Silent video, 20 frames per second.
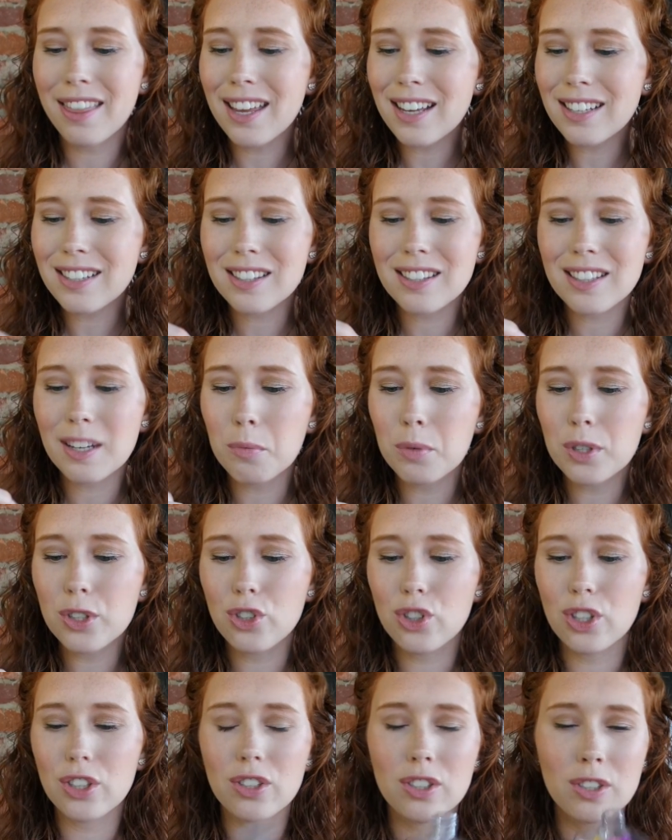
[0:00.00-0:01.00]
This
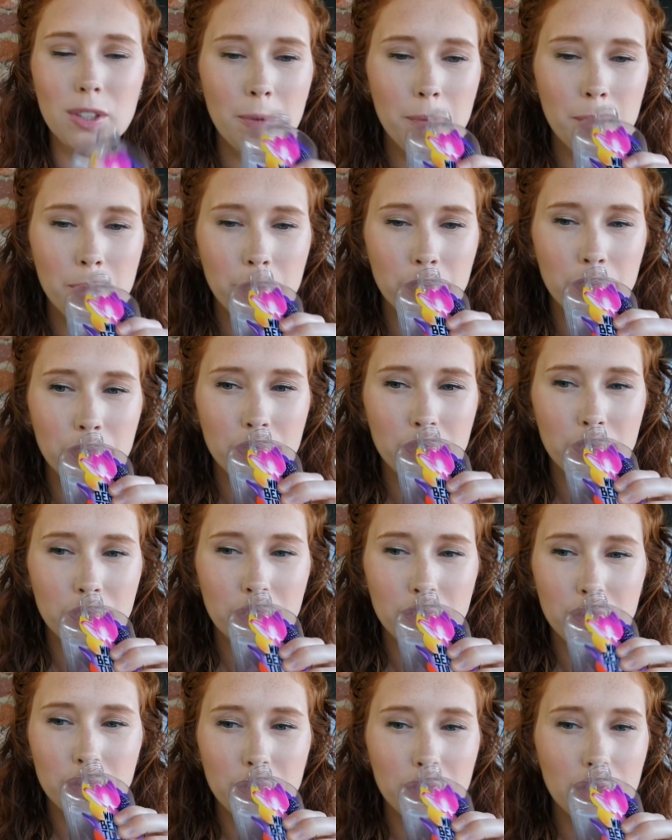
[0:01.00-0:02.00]
was just
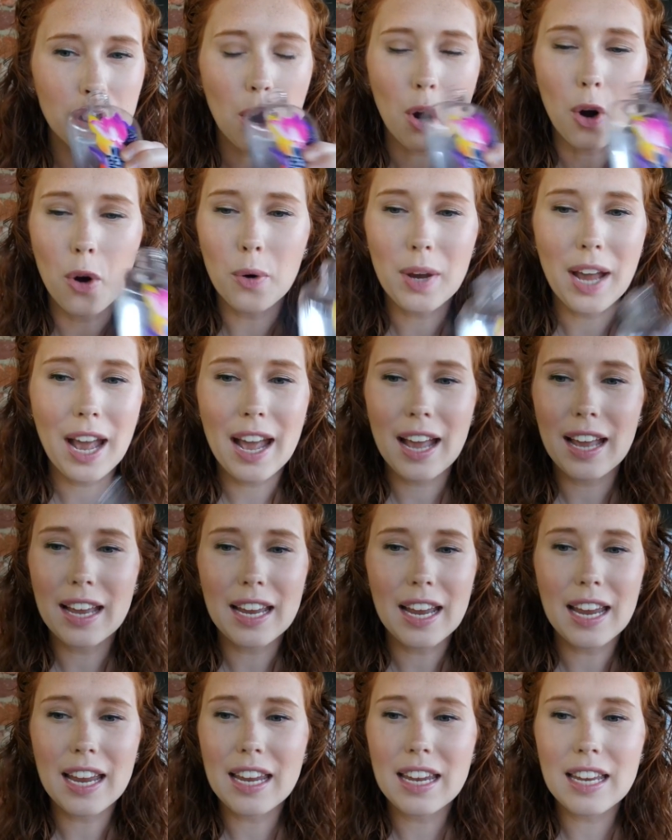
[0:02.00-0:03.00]

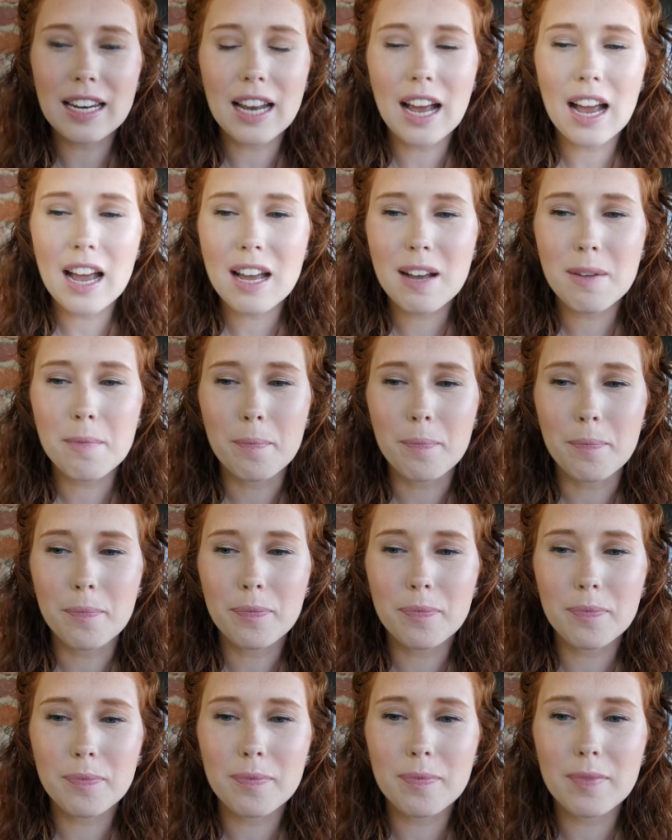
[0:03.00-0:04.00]
okay.
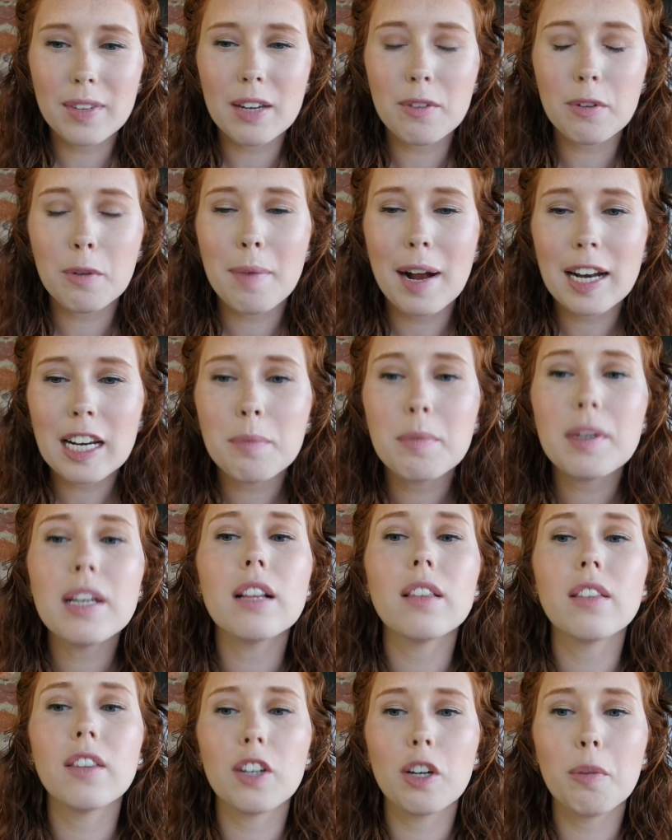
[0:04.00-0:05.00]
It reminded me
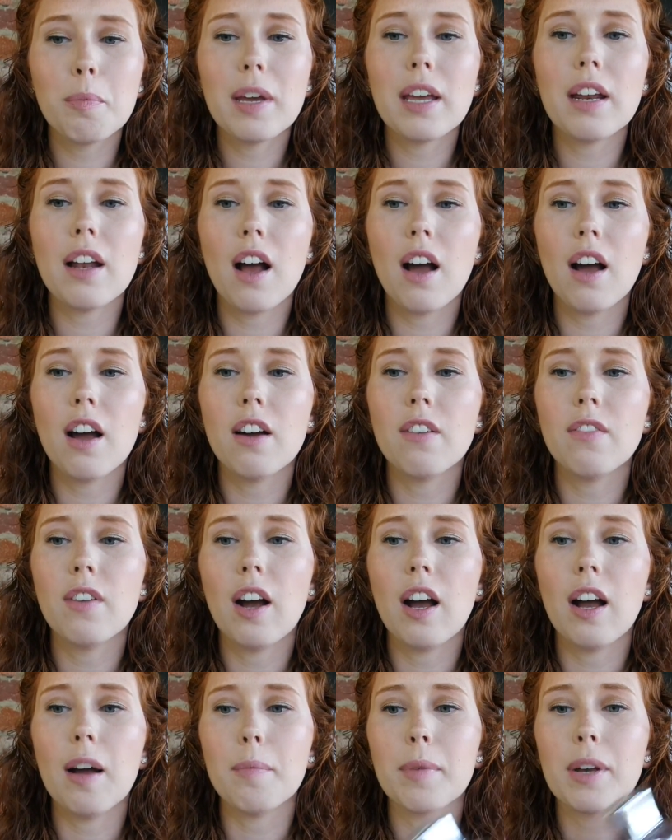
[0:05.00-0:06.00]
a little bit
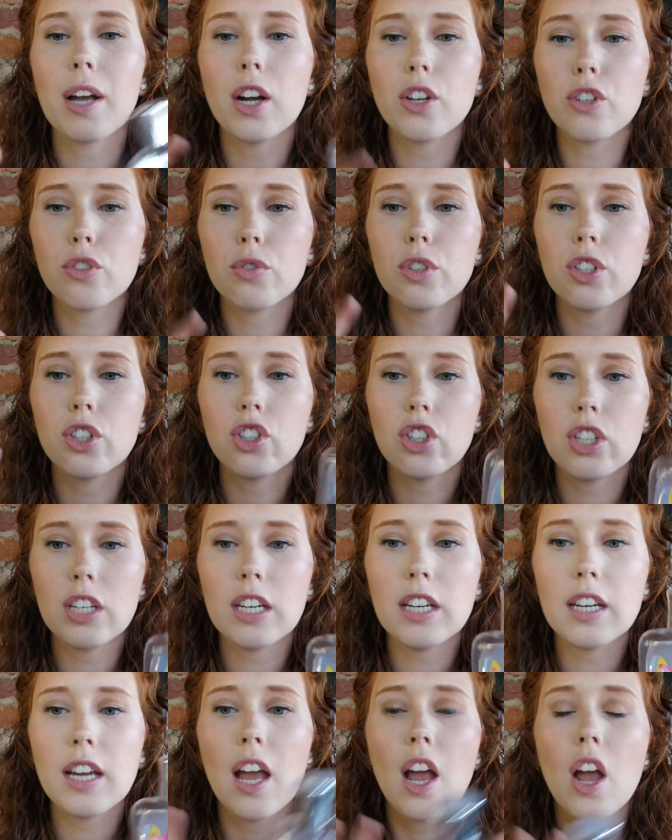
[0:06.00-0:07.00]
of Country
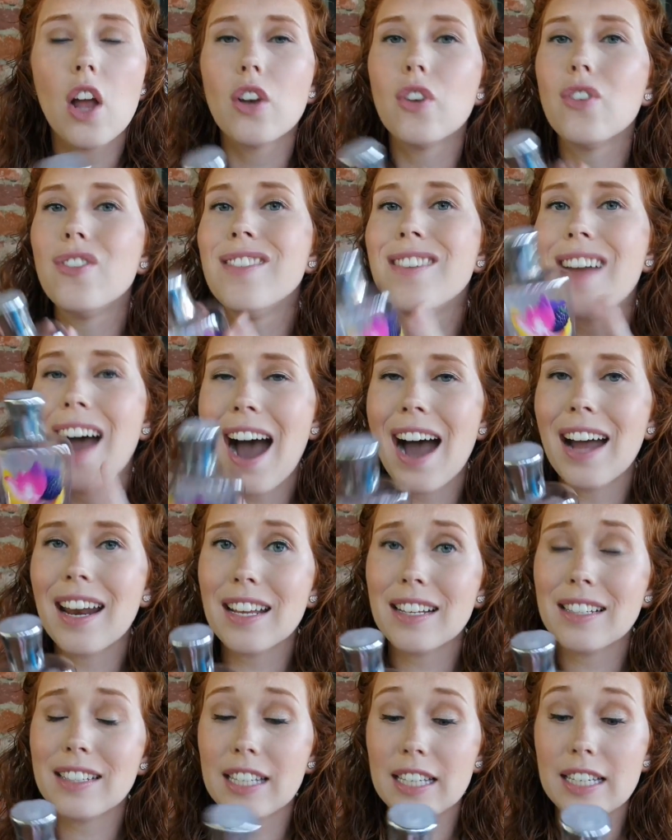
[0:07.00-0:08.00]
Chic, not
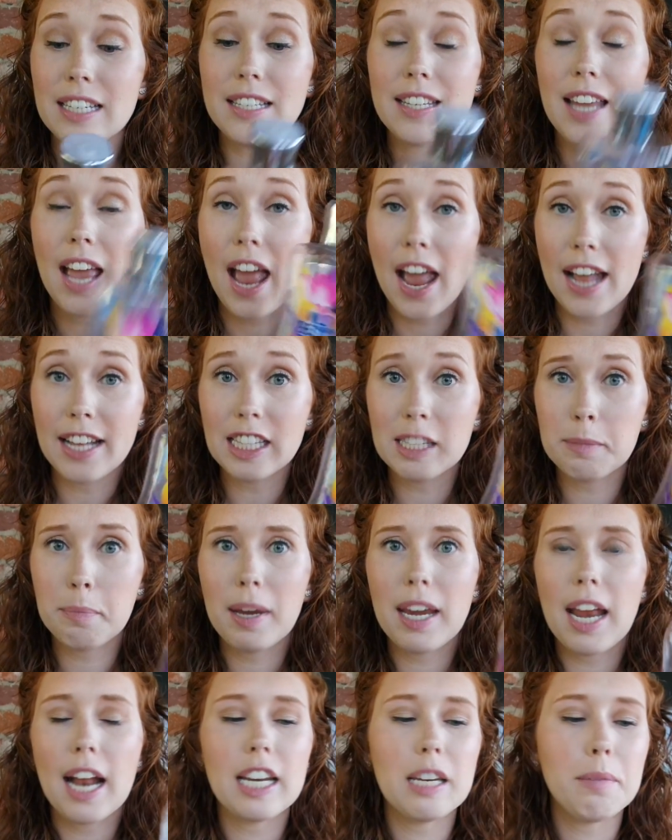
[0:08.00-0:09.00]
as intense
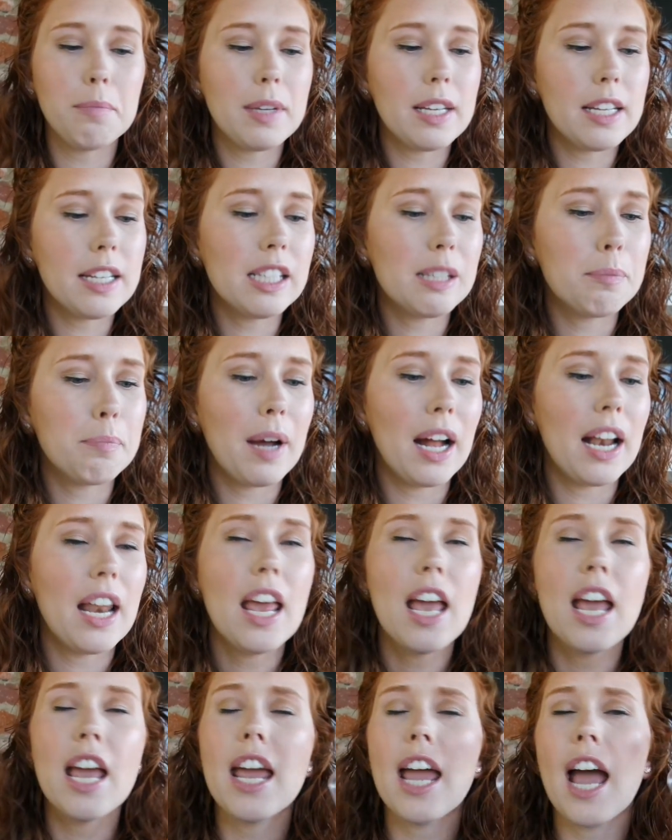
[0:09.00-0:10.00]
by any means, but
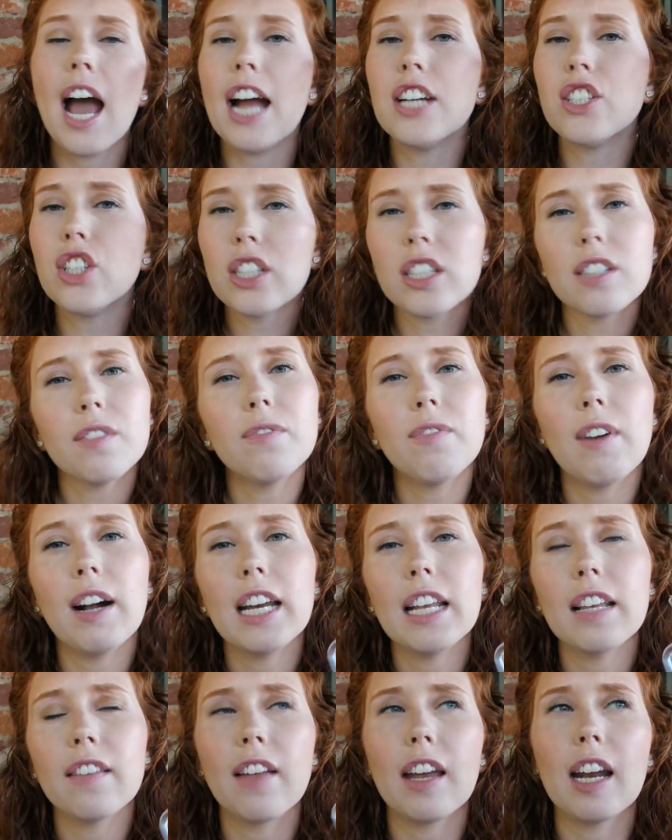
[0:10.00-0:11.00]
I just am
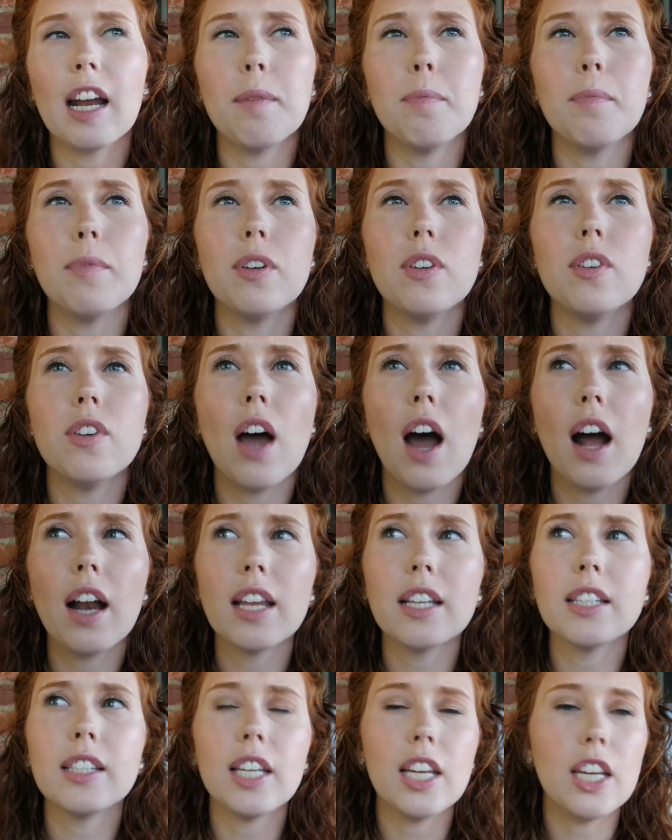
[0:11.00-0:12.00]
finding that I'm
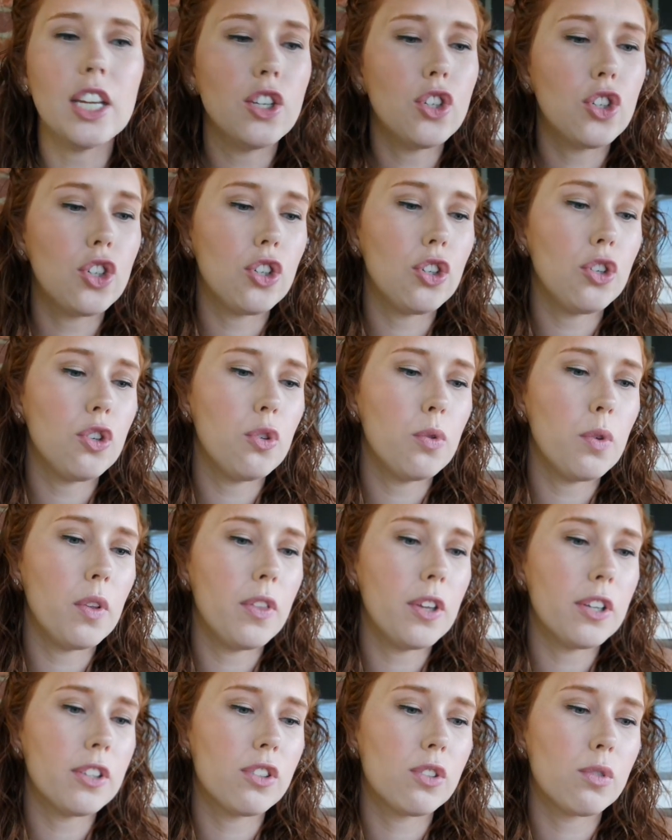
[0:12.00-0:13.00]
not as into
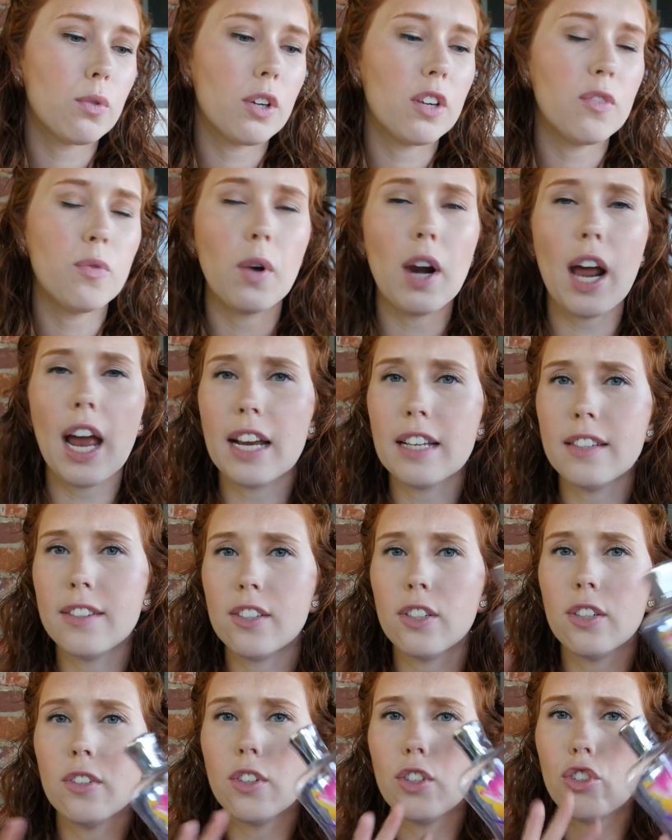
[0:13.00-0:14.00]
this sort of what I
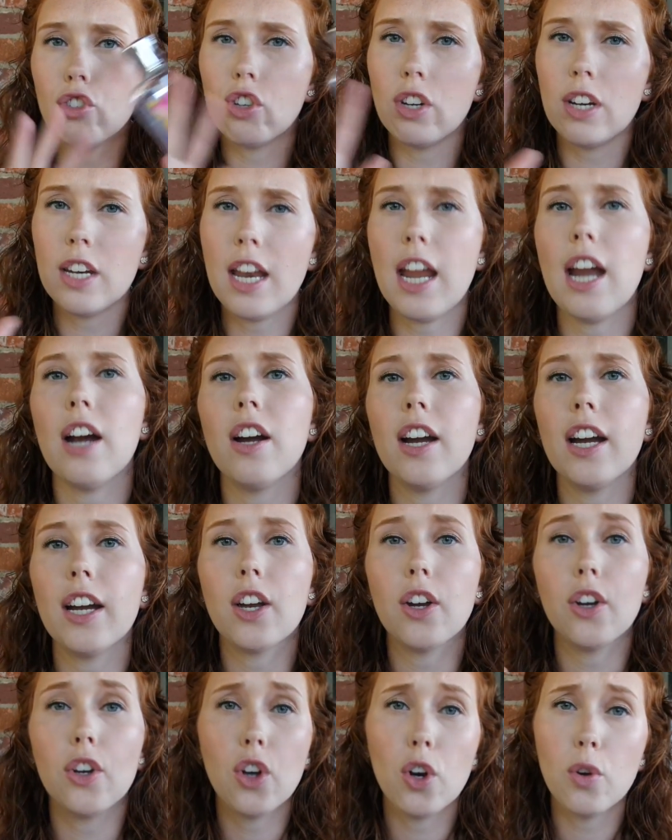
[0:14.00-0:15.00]
consider the
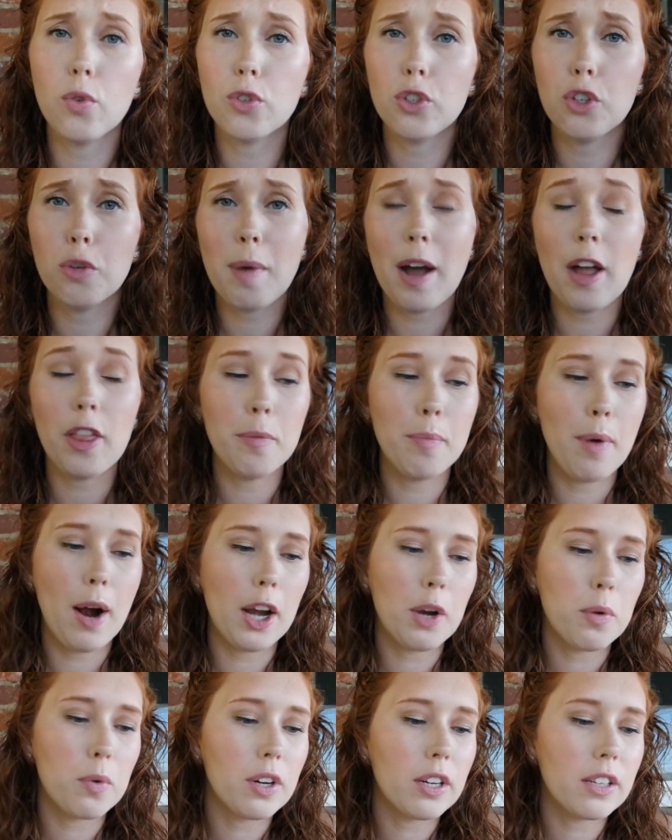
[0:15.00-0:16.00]
generic go-to Bath &
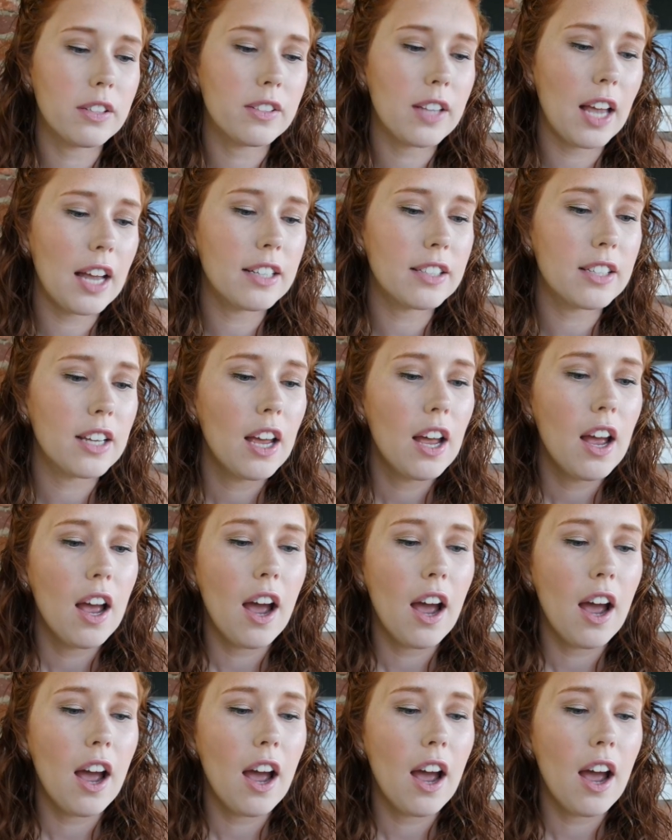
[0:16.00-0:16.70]
Body Works scent.